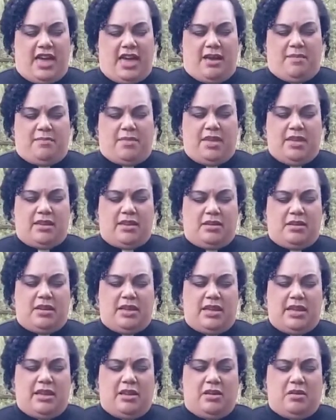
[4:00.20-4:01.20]
them.
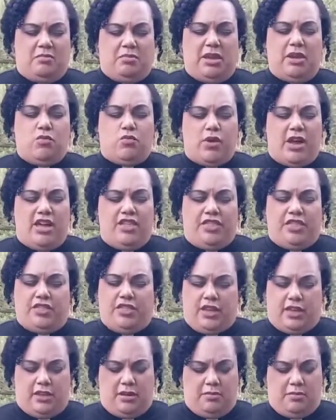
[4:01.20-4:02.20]
Be with
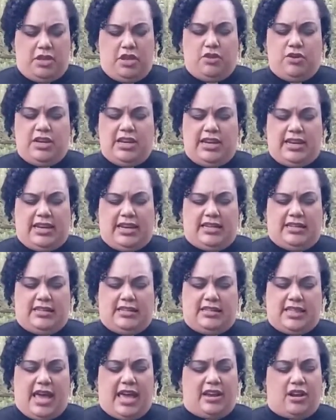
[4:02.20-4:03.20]
the
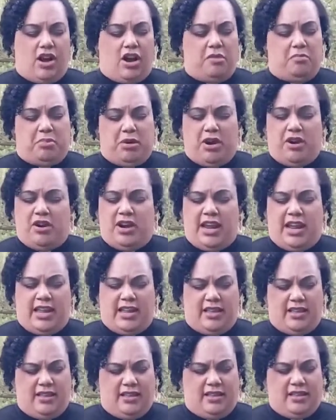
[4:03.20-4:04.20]
communities that are
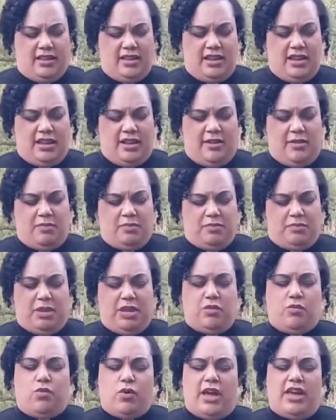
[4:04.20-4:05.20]
burning.
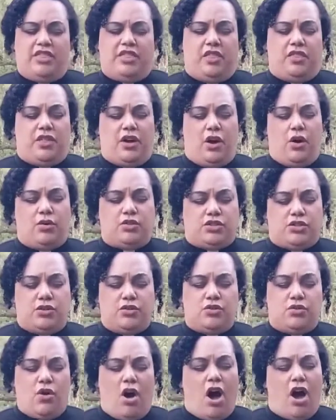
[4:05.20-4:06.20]
Be with those
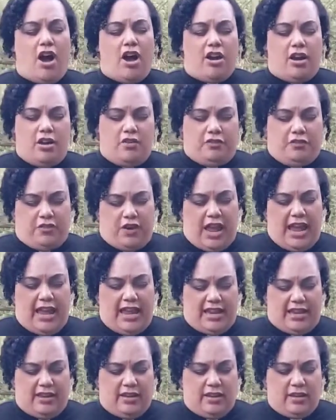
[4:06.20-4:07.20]
who are
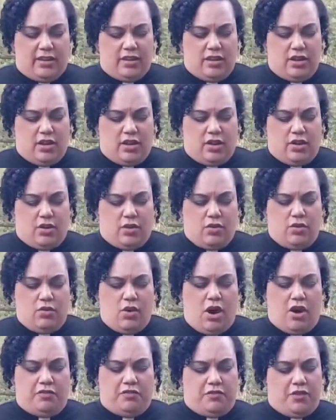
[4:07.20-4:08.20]
afraid,
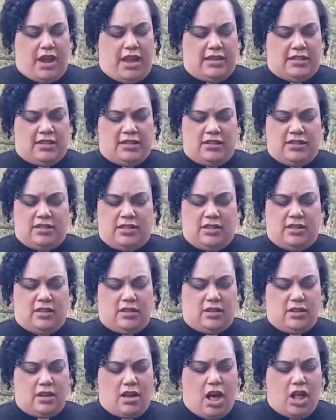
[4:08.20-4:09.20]
who are frightened,
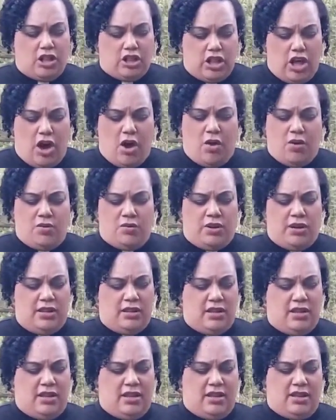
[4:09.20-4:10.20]
alone,
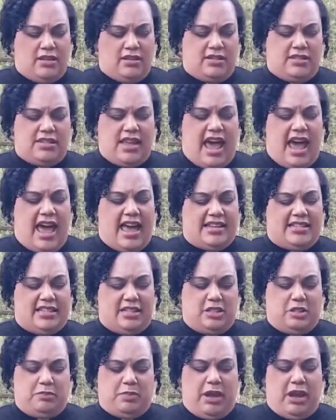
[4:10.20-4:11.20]
sad,
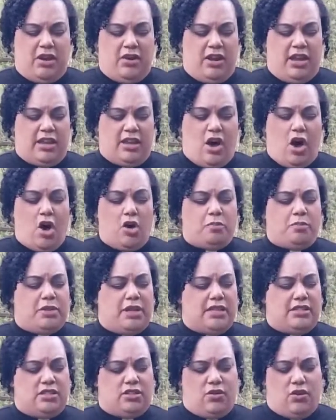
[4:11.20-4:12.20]
despairing,
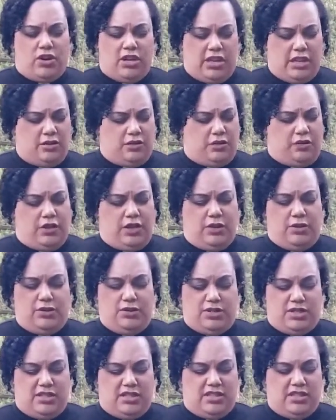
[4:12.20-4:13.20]
hopeless, or
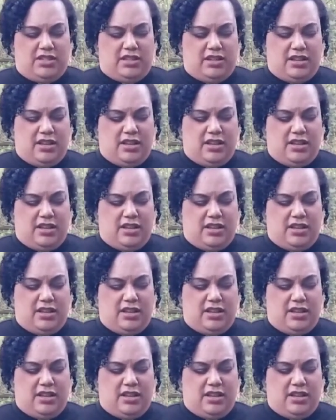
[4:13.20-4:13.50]
confused.